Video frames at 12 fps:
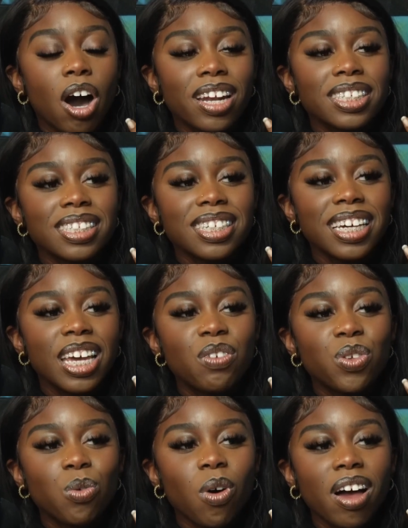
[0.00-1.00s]
Honestly,
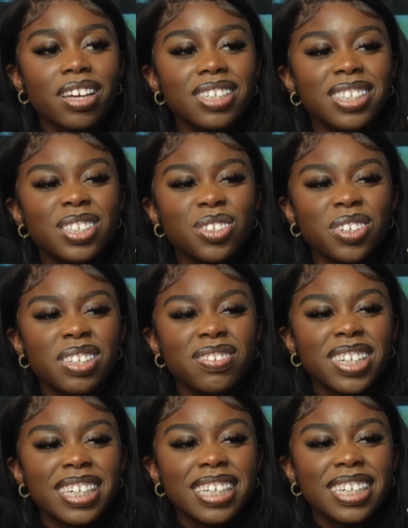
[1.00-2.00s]
if you want, you don't
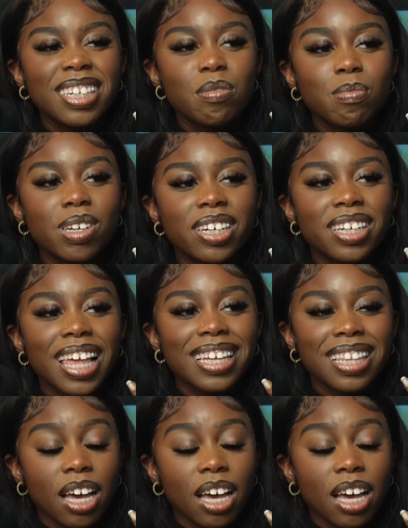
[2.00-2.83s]
even need a mirror like